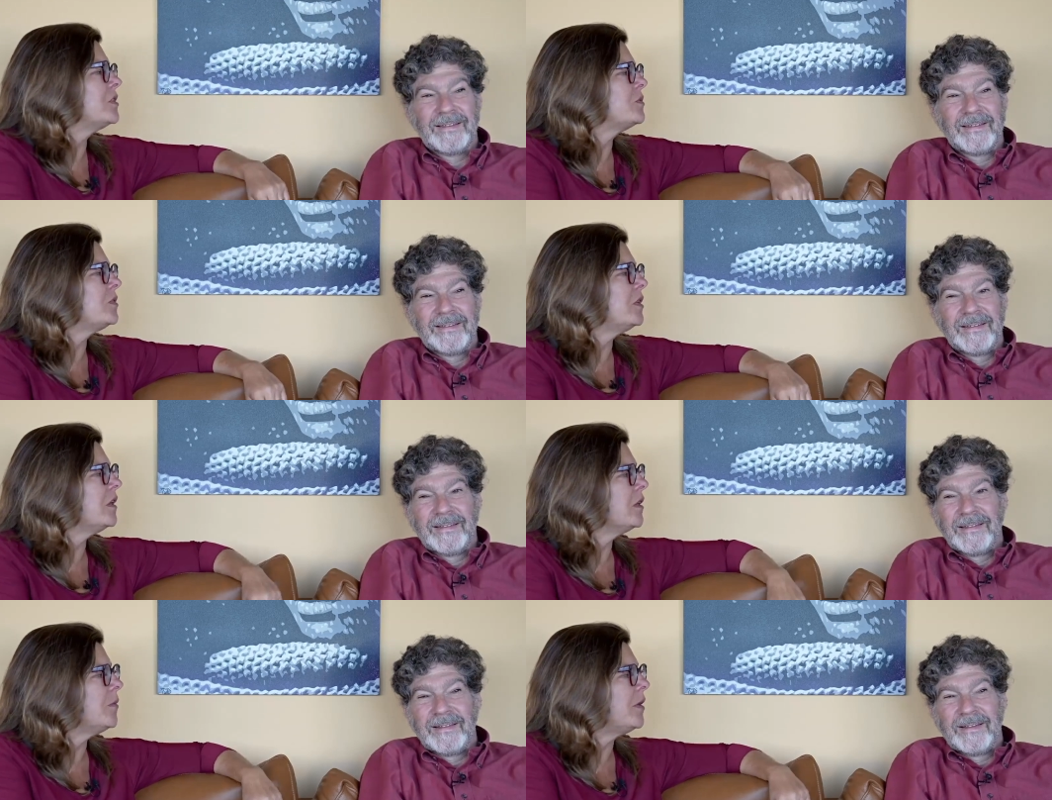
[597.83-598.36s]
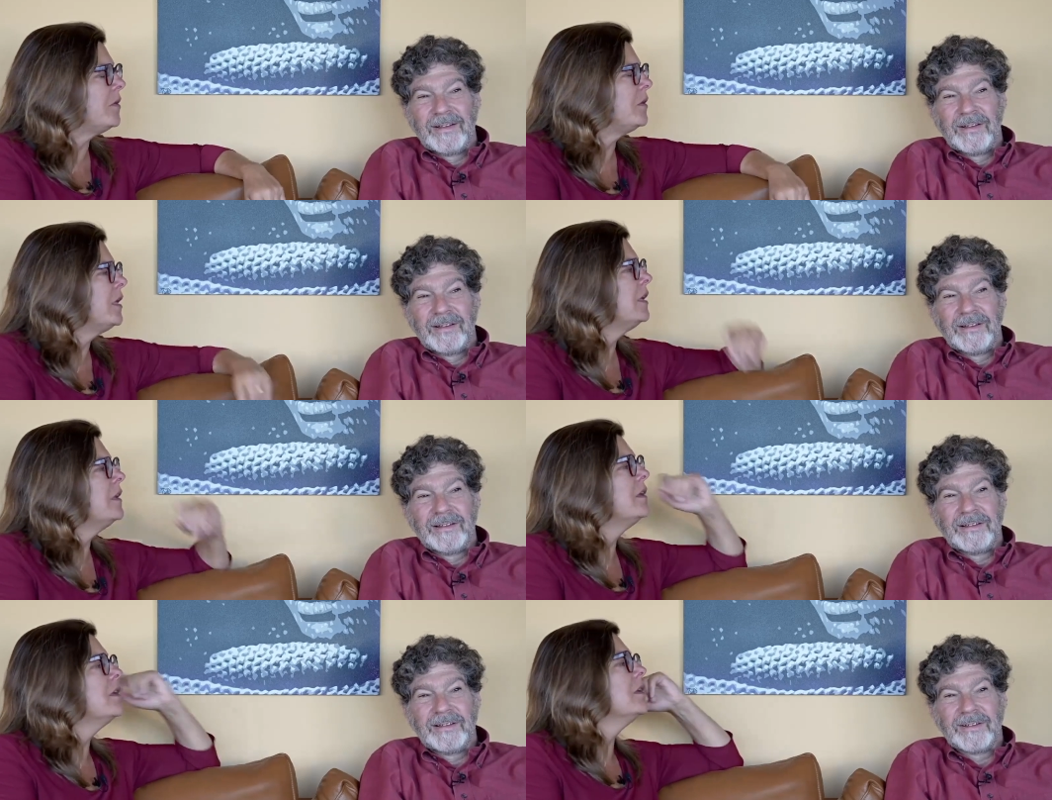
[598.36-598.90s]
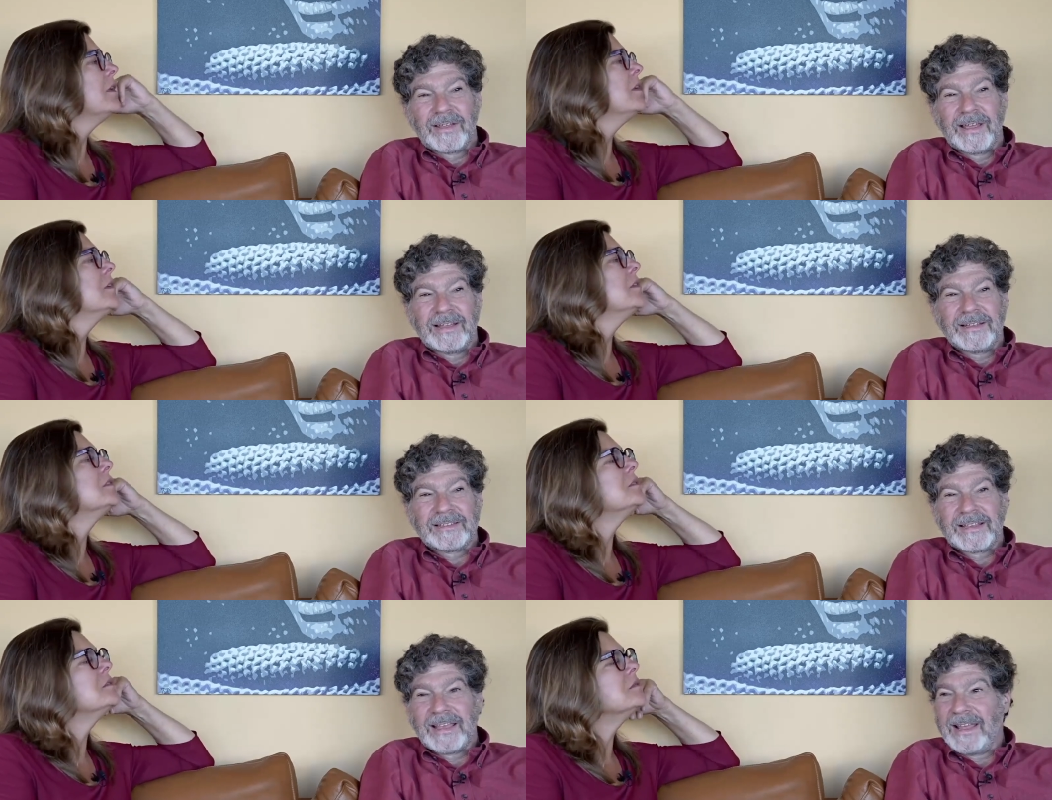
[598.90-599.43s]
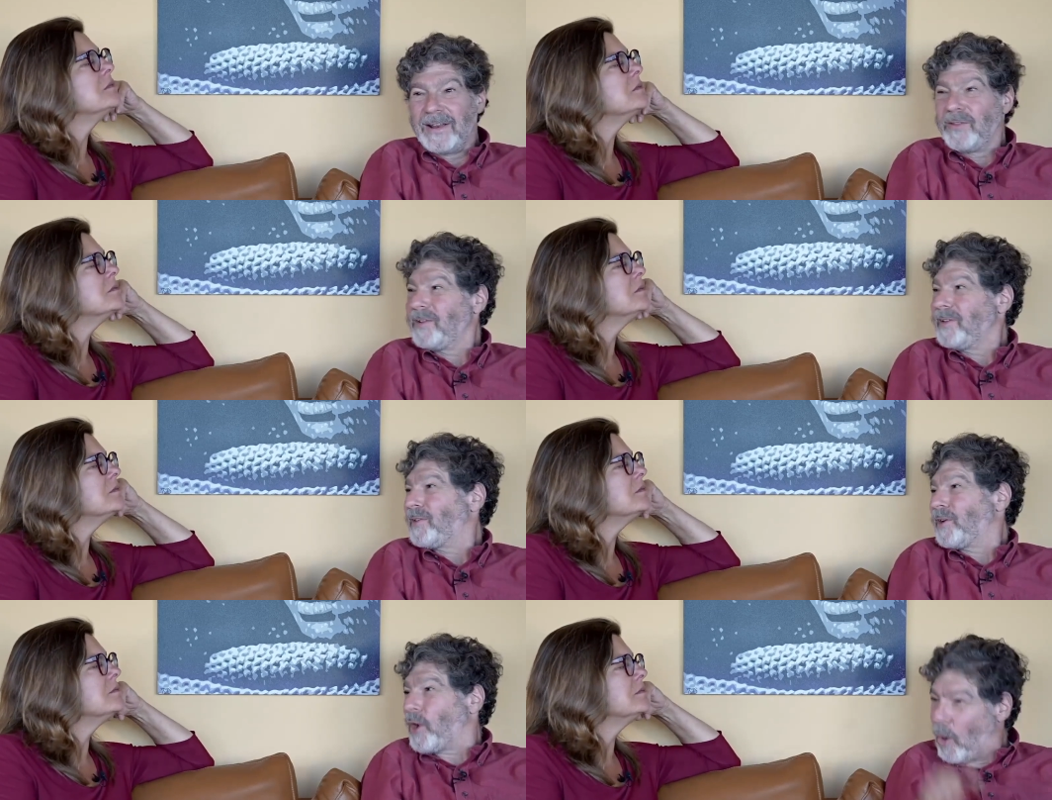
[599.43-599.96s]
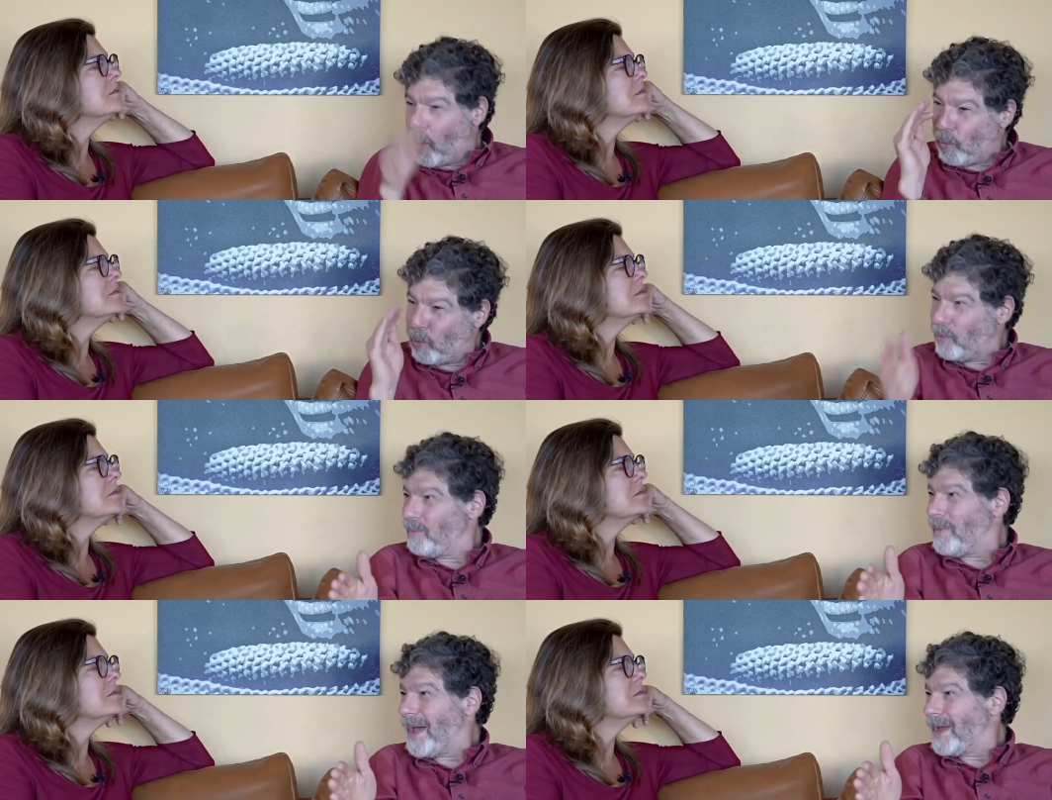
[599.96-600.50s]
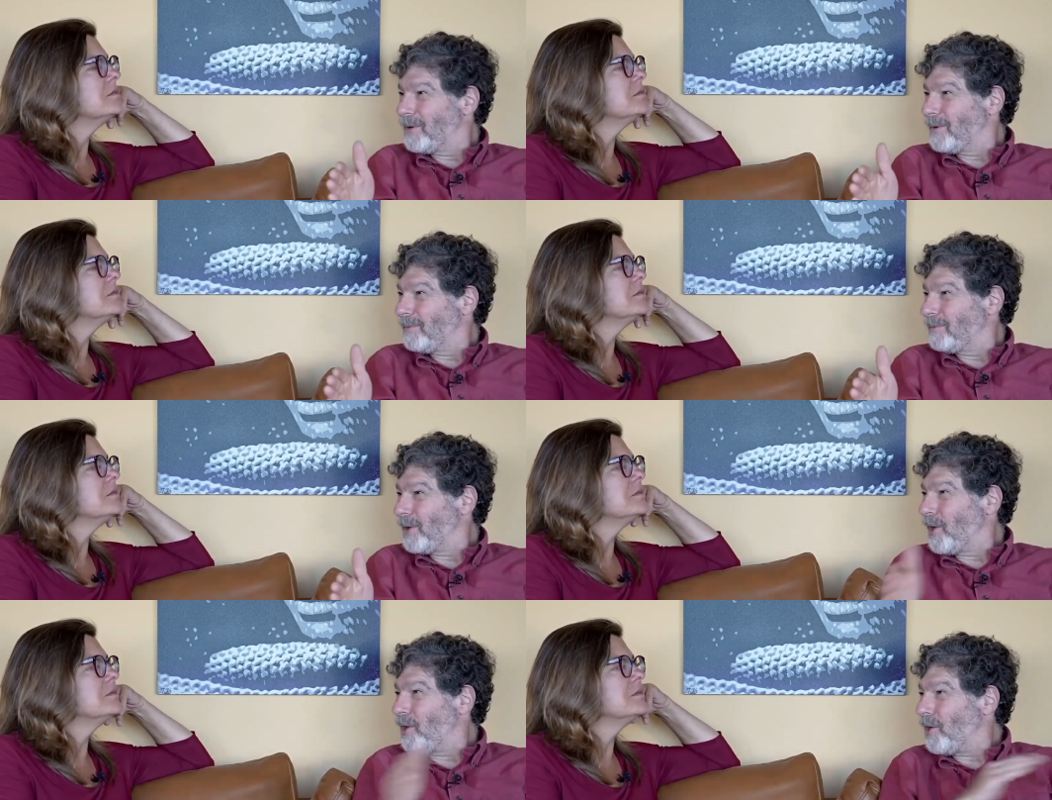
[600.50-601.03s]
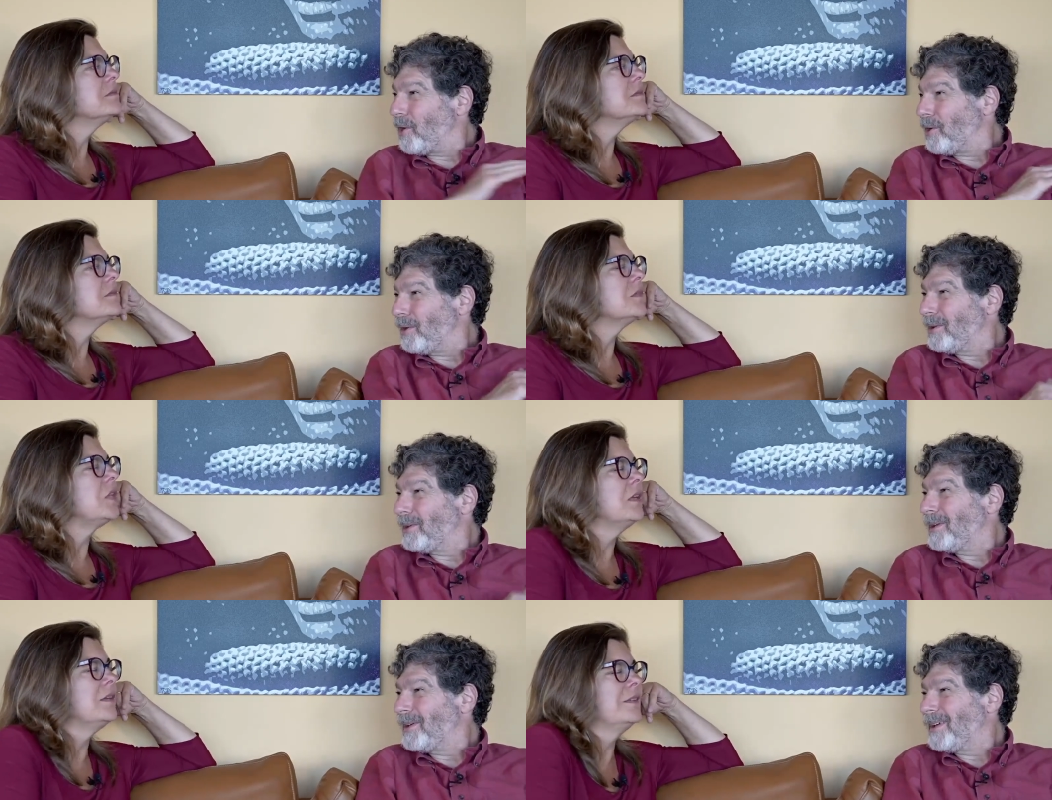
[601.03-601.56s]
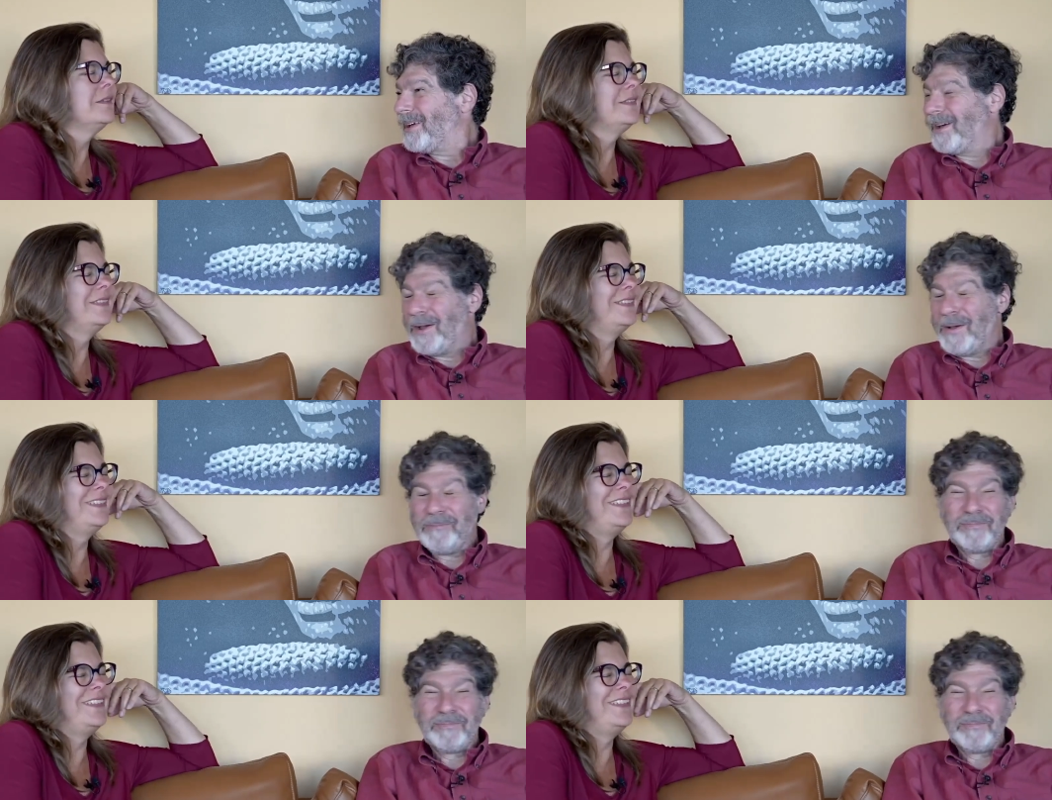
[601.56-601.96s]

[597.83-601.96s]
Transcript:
Speaker 1: we're talking about.
Speaker 2: Okay, it's Canada. It's a cold matter of law. Um,